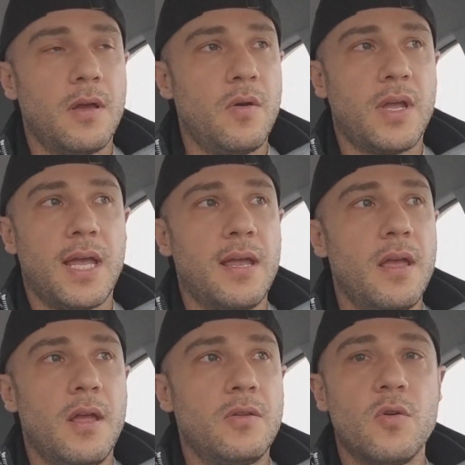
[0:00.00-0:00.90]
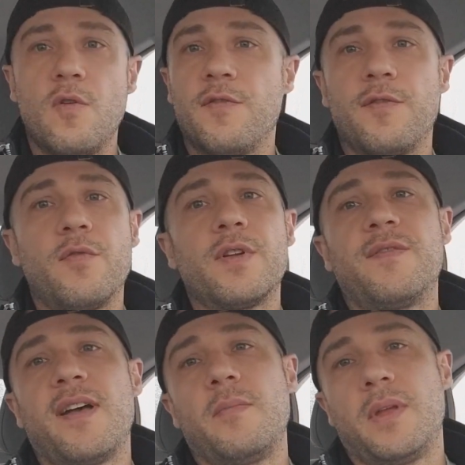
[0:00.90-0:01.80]
Okay, don't go for
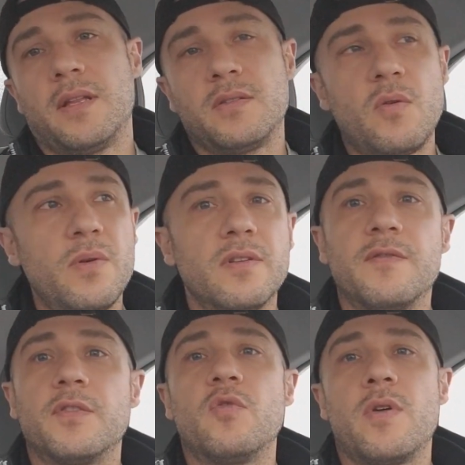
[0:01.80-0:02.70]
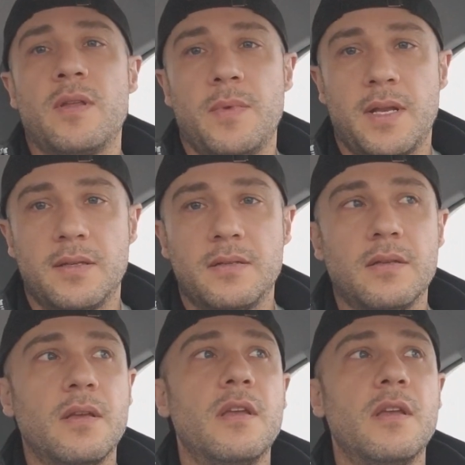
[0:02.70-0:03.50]
45 minutes. Go in there for 20 minutes.